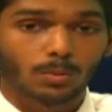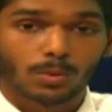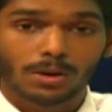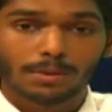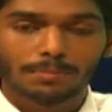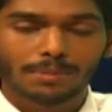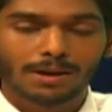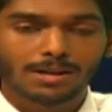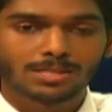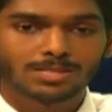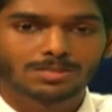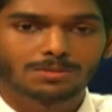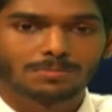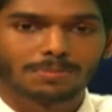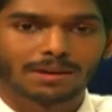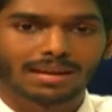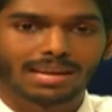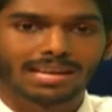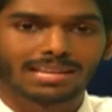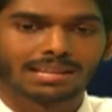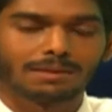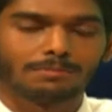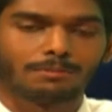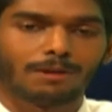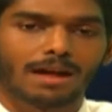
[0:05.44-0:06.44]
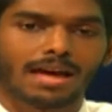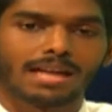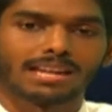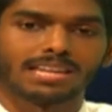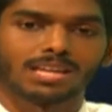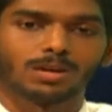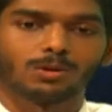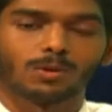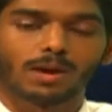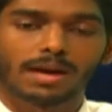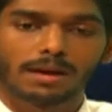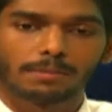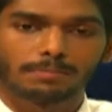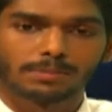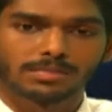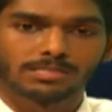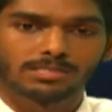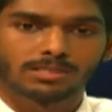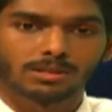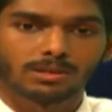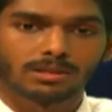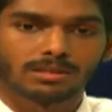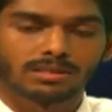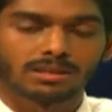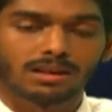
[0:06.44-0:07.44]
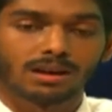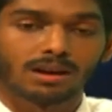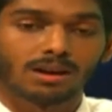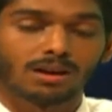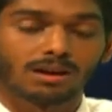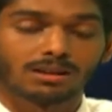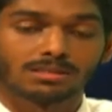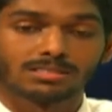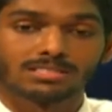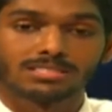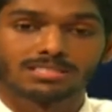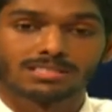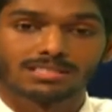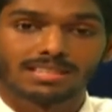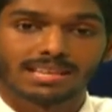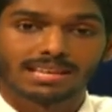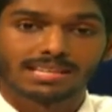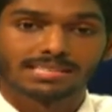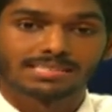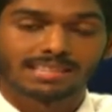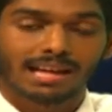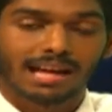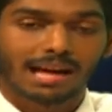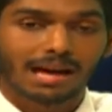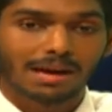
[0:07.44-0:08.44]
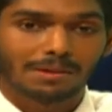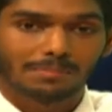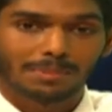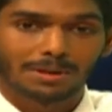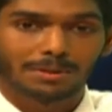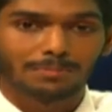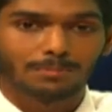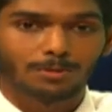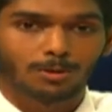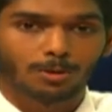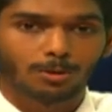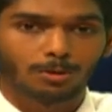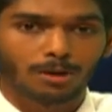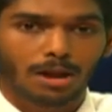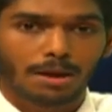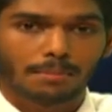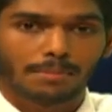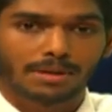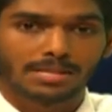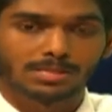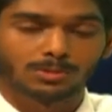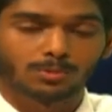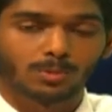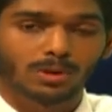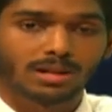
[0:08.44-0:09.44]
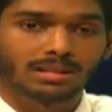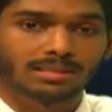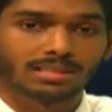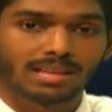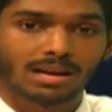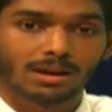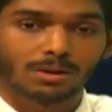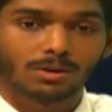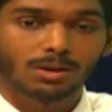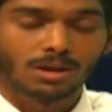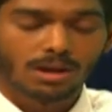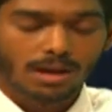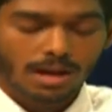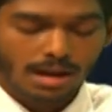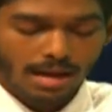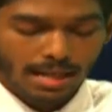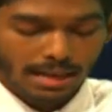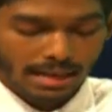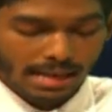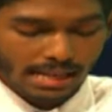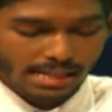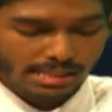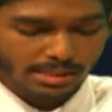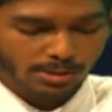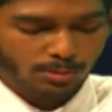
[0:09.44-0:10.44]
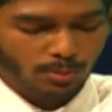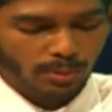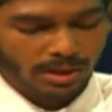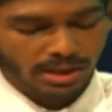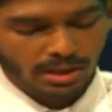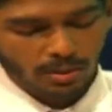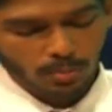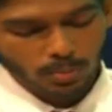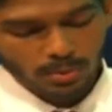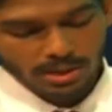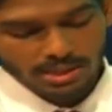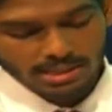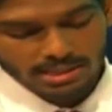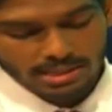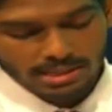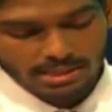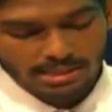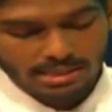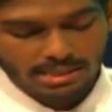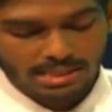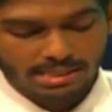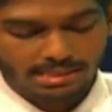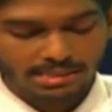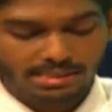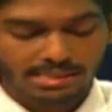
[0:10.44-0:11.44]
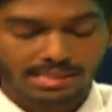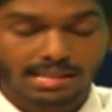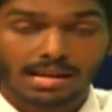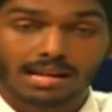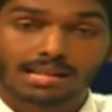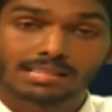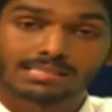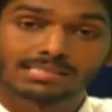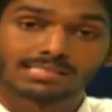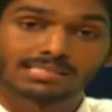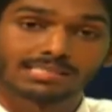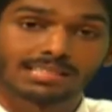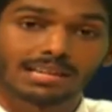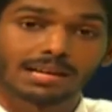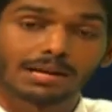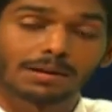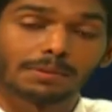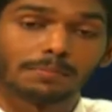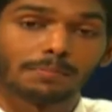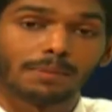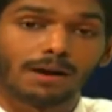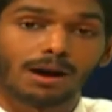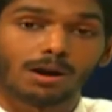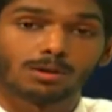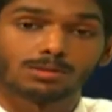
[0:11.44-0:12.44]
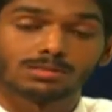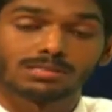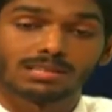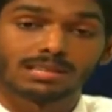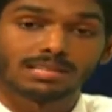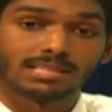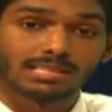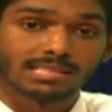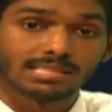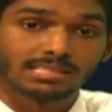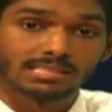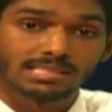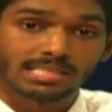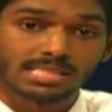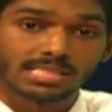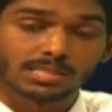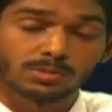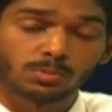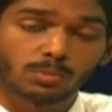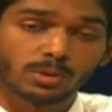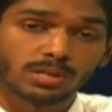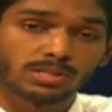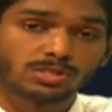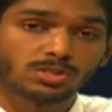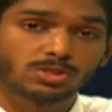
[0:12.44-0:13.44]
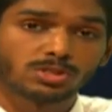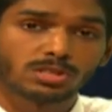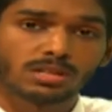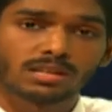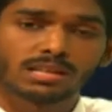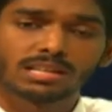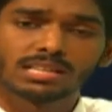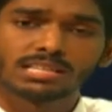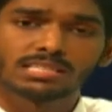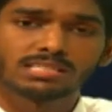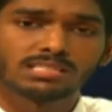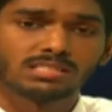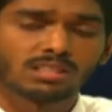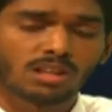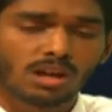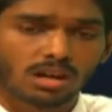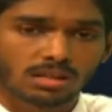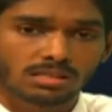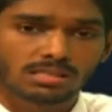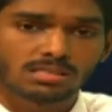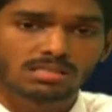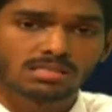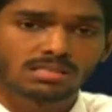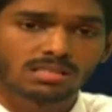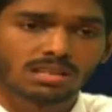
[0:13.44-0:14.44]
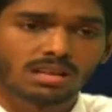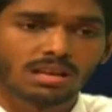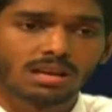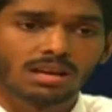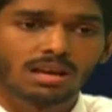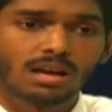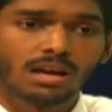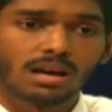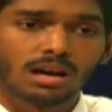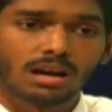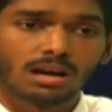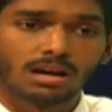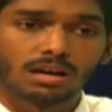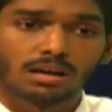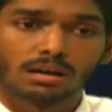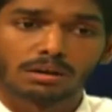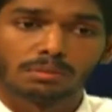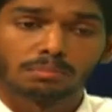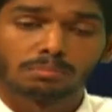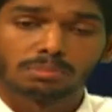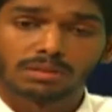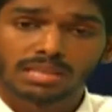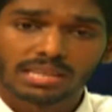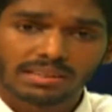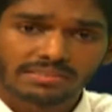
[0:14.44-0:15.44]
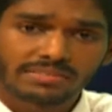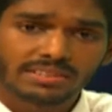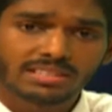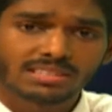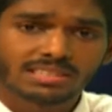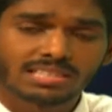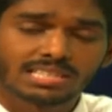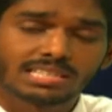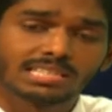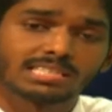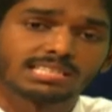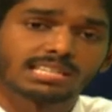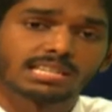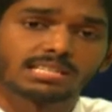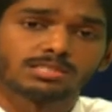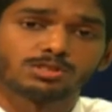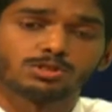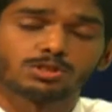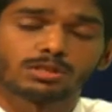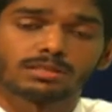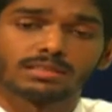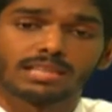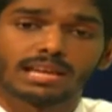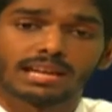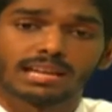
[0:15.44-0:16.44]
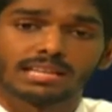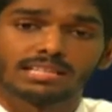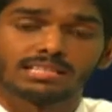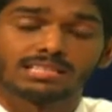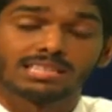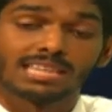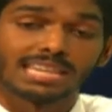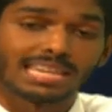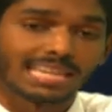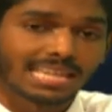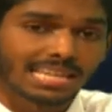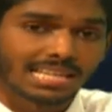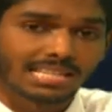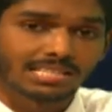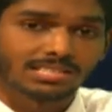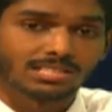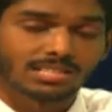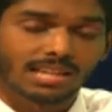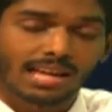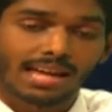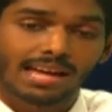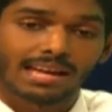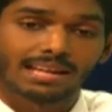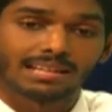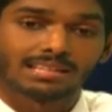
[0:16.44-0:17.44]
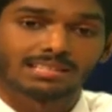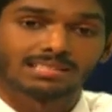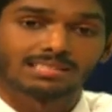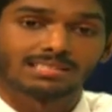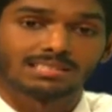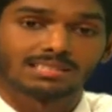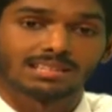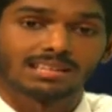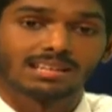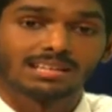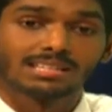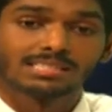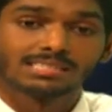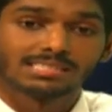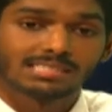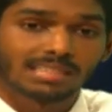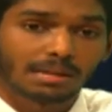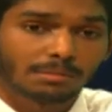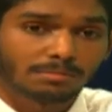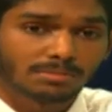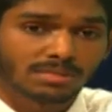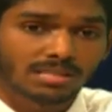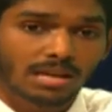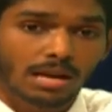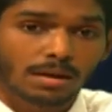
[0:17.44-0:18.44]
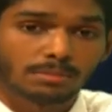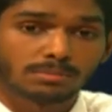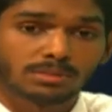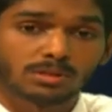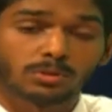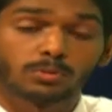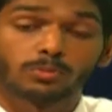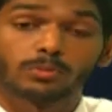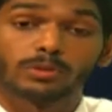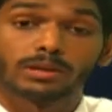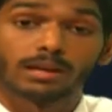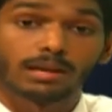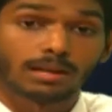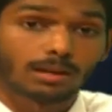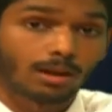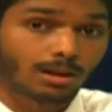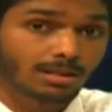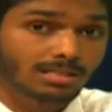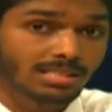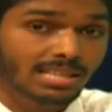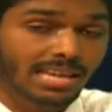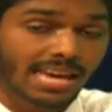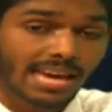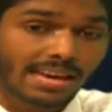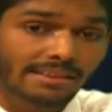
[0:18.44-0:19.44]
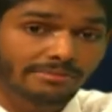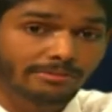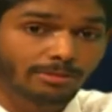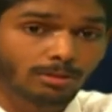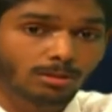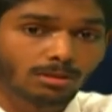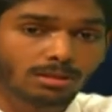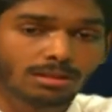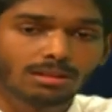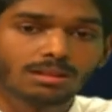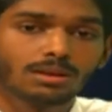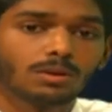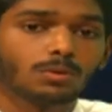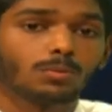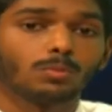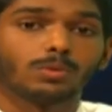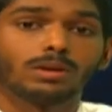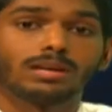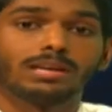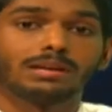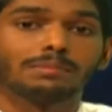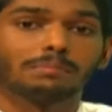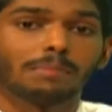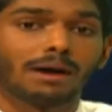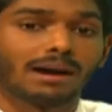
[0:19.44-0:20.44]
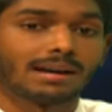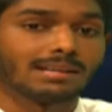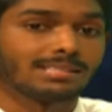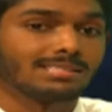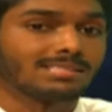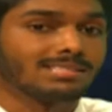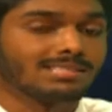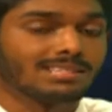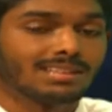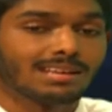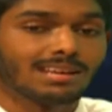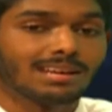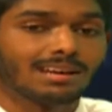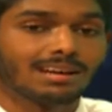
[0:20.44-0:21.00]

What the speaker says: We're about to begin a brand new episode on today's iMed program as well. Now, last week we did discuss about a disease which is not given the attention that it needs, and sometimes if we are not careful, we might